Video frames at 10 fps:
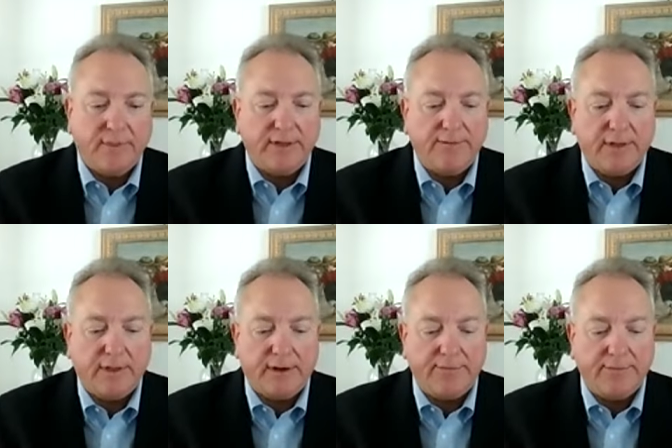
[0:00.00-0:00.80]
uh,
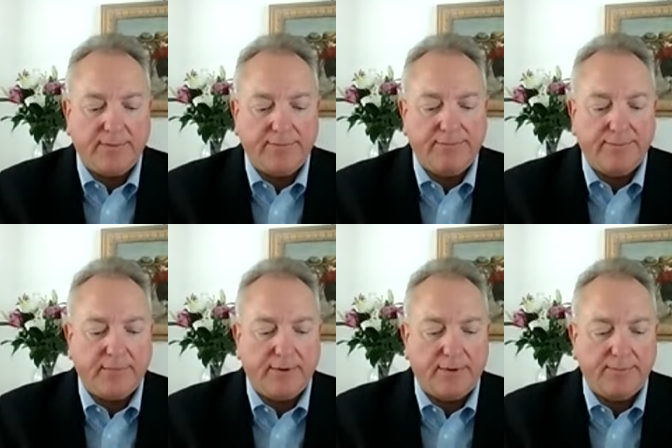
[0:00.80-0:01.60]
a, a,
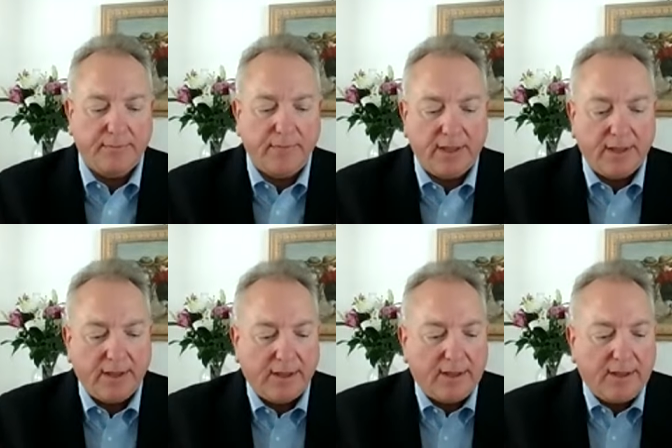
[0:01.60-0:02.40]
a
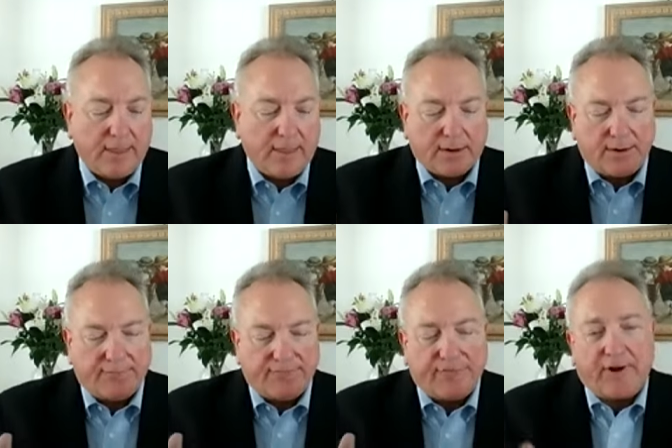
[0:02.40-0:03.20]

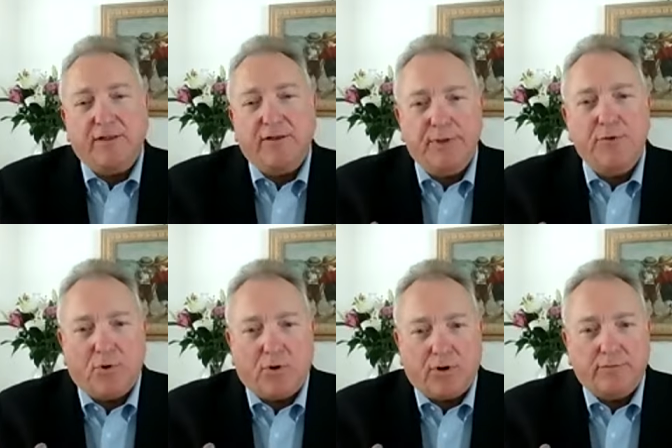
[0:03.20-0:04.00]
a file of
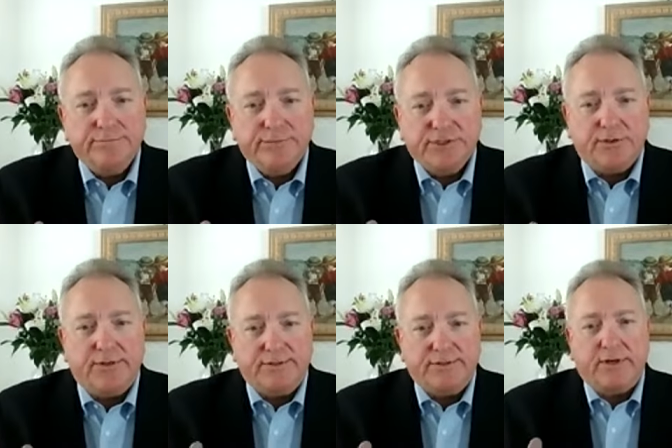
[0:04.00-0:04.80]
B-roll so
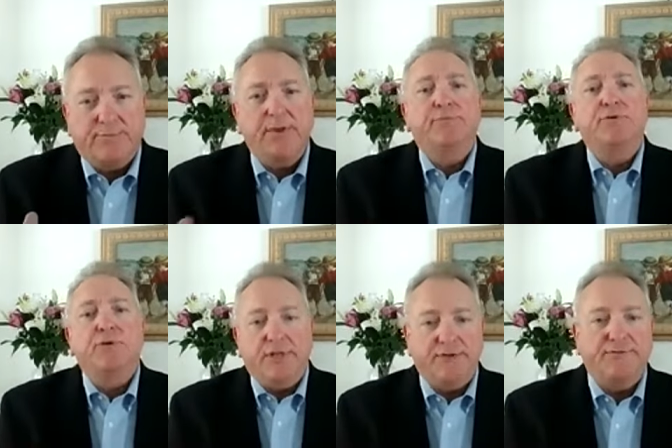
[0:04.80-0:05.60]
that uh, people
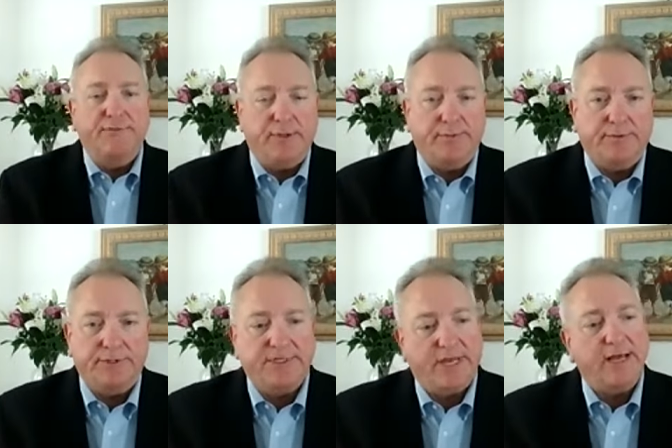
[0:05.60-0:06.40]
you could give to people. You
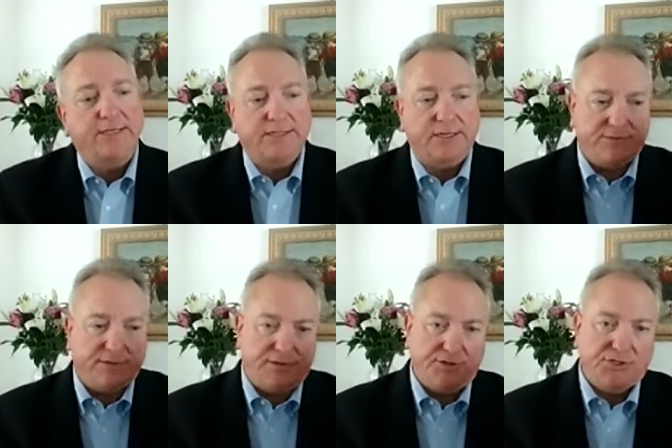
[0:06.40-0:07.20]
say, "Yes, I was on
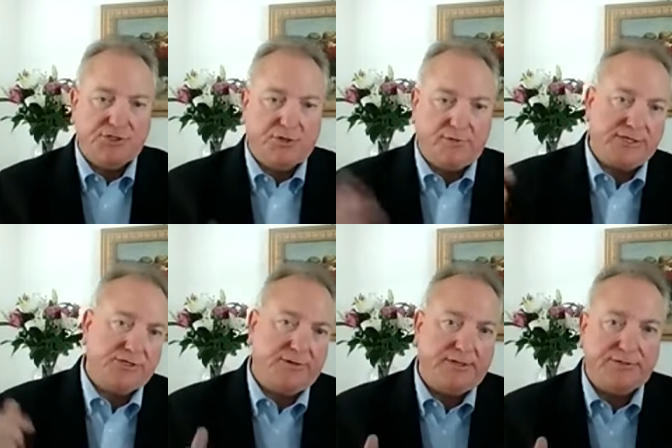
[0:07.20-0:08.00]
this show, that show,
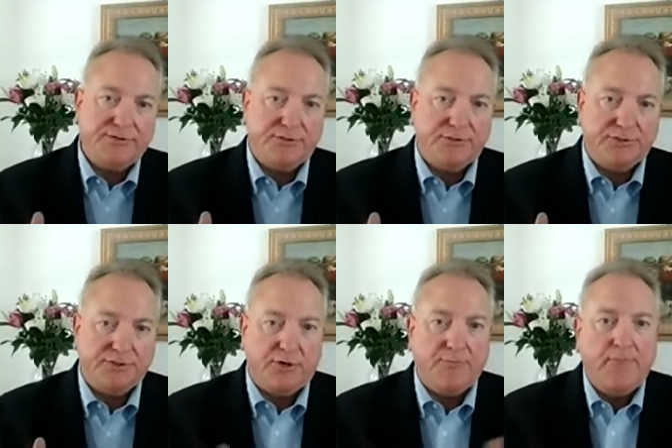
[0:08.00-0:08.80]
another sh- another
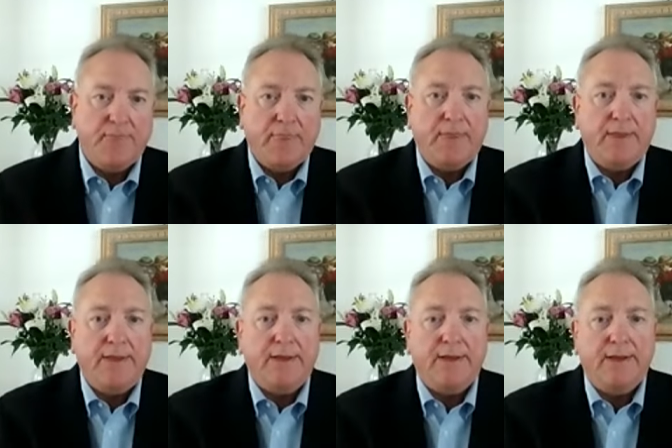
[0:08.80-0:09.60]
show, and
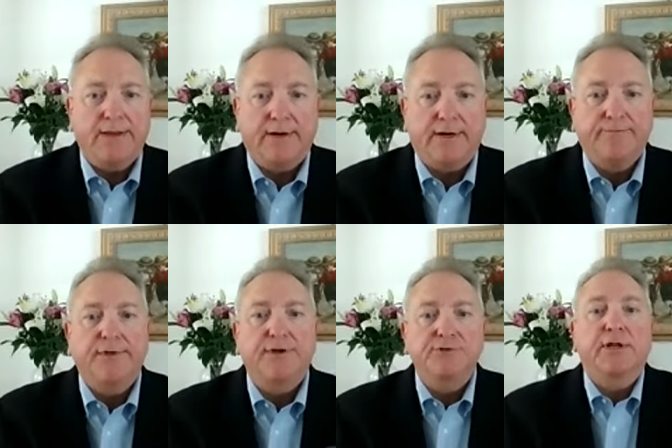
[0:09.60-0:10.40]
uh, here's
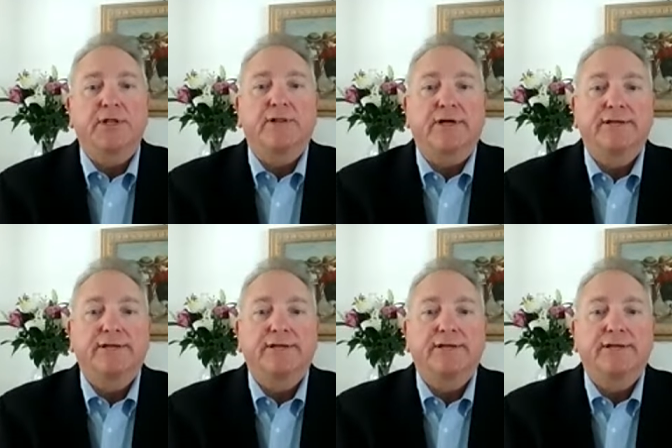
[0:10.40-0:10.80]
what I look like,"